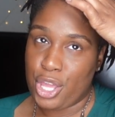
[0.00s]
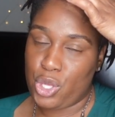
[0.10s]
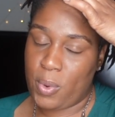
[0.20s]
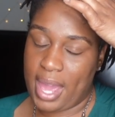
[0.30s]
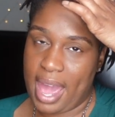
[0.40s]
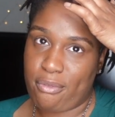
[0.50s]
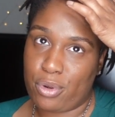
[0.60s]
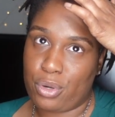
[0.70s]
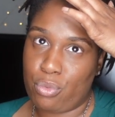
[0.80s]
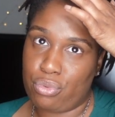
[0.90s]
you ain't have
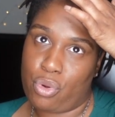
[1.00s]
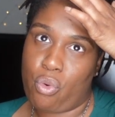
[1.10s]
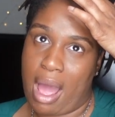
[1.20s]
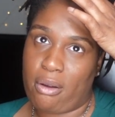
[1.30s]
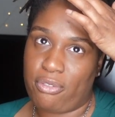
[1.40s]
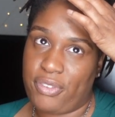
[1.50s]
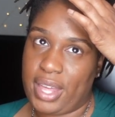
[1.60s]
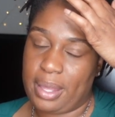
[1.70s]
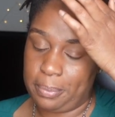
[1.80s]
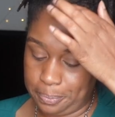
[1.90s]
on no
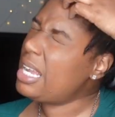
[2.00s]
outfit.